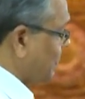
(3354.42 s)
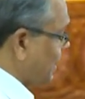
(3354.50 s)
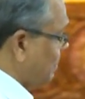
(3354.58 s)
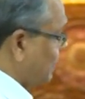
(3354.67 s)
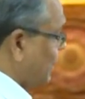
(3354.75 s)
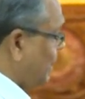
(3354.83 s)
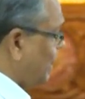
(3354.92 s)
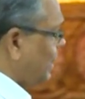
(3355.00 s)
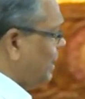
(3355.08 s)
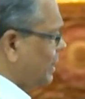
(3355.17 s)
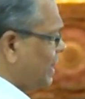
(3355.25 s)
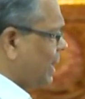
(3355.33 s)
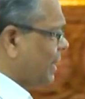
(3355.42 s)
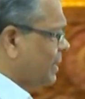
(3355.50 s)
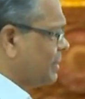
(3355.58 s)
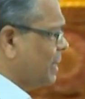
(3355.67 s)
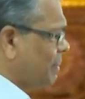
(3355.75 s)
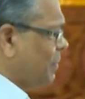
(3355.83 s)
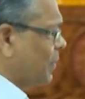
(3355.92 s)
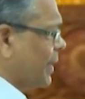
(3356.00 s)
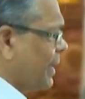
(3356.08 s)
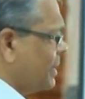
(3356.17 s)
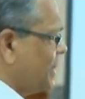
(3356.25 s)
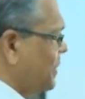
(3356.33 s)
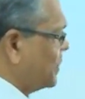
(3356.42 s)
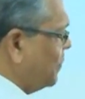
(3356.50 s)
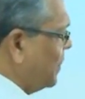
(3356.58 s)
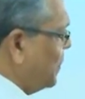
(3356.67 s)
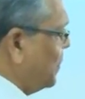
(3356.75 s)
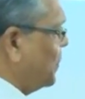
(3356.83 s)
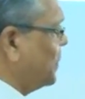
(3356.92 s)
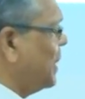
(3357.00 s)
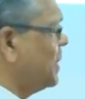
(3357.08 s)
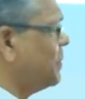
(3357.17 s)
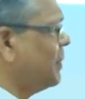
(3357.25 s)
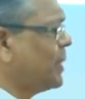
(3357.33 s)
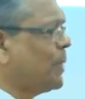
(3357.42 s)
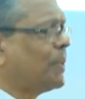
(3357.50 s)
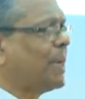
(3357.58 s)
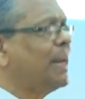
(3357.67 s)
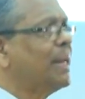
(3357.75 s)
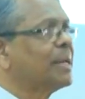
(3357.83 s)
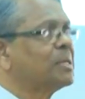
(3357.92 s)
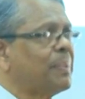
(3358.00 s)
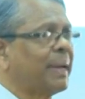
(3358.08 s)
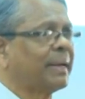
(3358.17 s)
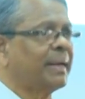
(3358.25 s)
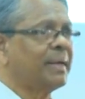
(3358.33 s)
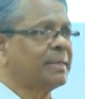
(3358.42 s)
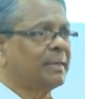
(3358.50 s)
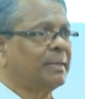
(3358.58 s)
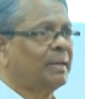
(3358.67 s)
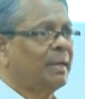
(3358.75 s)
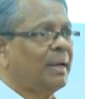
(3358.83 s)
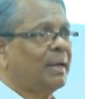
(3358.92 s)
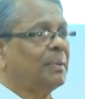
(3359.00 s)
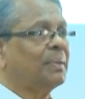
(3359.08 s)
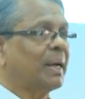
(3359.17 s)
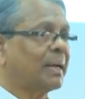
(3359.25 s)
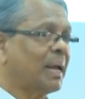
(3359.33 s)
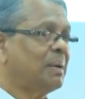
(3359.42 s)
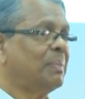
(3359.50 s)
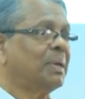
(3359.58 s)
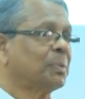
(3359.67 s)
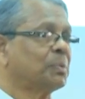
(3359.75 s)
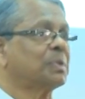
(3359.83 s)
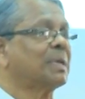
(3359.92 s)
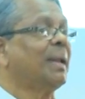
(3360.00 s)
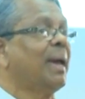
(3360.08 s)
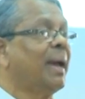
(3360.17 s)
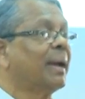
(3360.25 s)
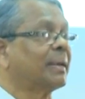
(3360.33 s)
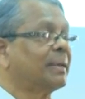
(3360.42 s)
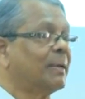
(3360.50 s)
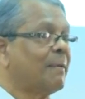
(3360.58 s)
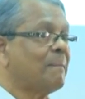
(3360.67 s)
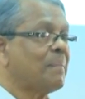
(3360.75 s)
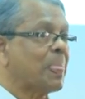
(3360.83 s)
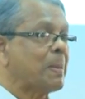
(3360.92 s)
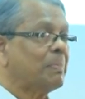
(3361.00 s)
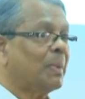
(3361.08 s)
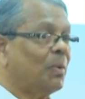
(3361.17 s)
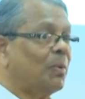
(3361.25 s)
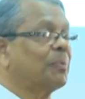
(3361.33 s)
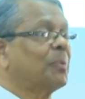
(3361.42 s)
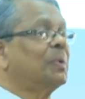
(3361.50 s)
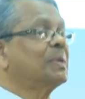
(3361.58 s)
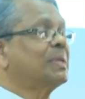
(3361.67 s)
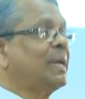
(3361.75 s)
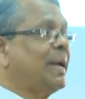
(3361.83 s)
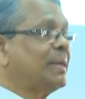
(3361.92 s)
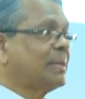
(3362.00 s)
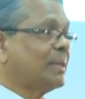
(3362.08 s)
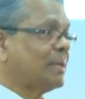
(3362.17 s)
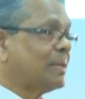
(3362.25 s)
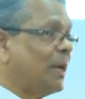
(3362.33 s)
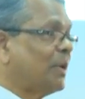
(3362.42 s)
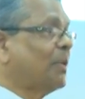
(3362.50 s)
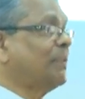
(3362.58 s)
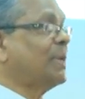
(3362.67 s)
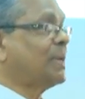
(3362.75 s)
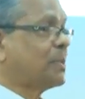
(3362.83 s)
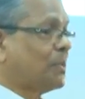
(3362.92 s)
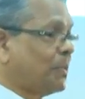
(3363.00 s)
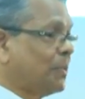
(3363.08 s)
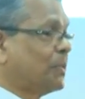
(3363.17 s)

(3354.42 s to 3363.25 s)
putajjana people, there are some occasions we do things without any expectation. Now, that can be a kusala act. Of course, as a result